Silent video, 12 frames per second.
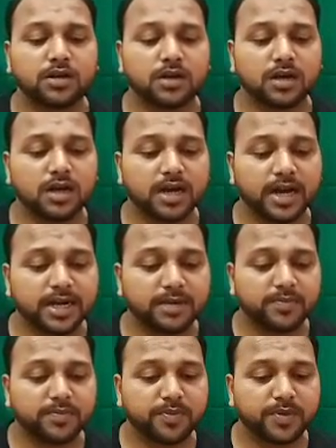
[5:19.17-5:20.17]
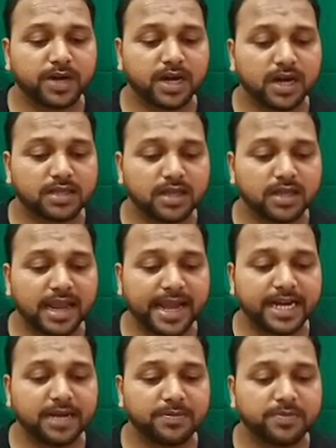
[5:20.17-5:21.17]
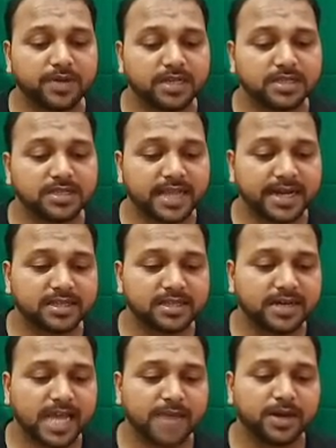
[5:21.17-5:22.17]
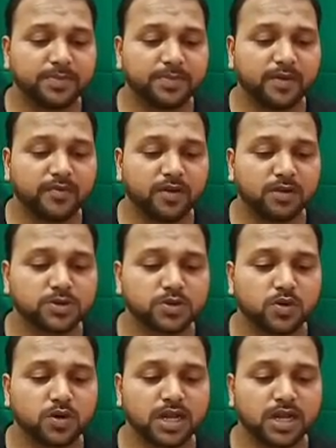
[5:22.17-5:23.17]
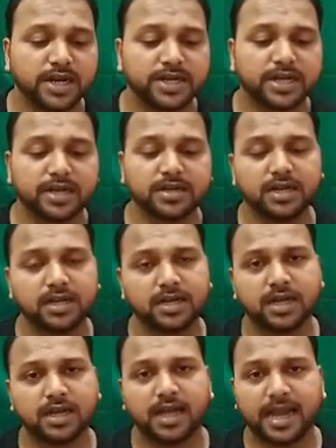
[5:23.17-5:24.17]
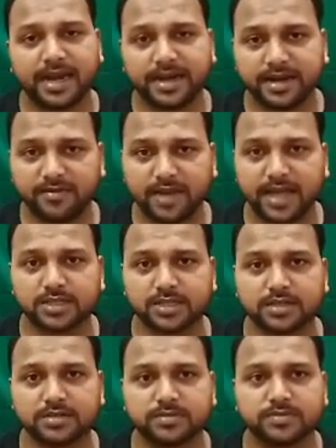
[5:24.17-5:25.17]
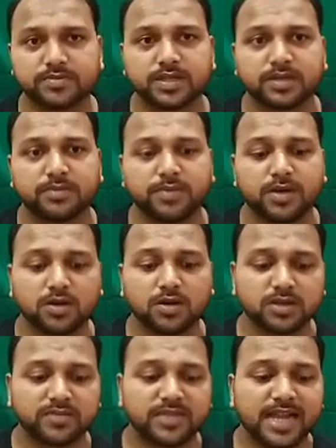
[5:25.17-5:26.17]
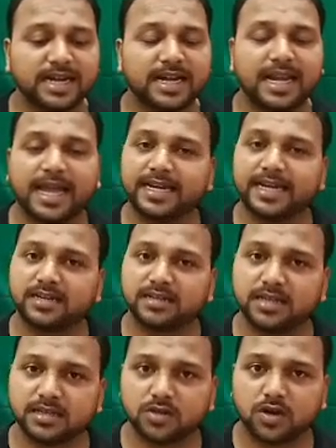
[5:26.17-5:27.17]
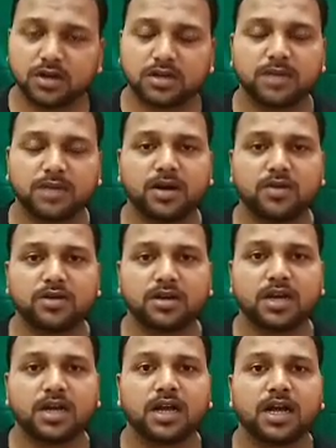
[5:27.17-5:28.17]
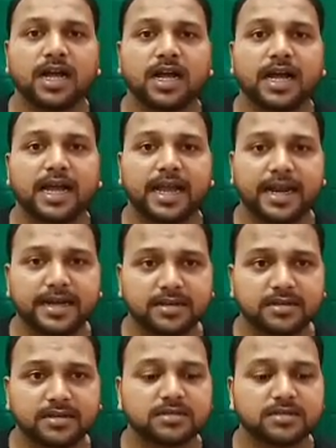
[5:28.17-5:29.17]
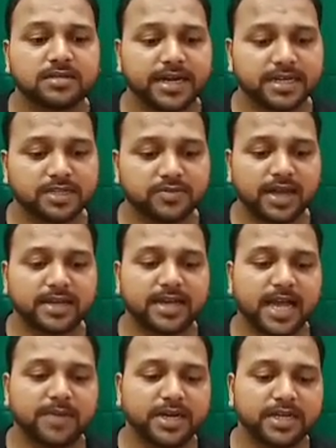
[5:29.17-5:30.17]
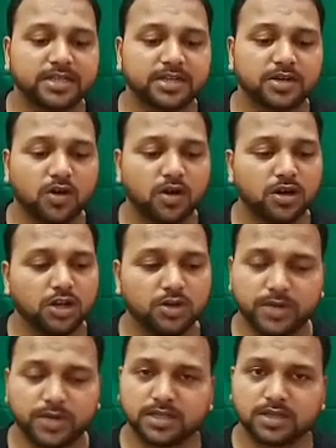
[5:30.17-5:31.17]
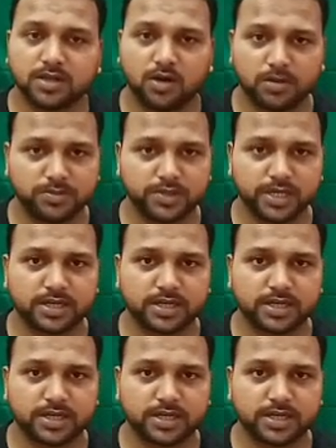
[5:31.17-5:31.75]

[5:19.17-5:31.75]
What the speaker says: the light inside the diamond performs total internal and reflection. Because of that, light does not come out, and that is why diamond is a non-luminous object.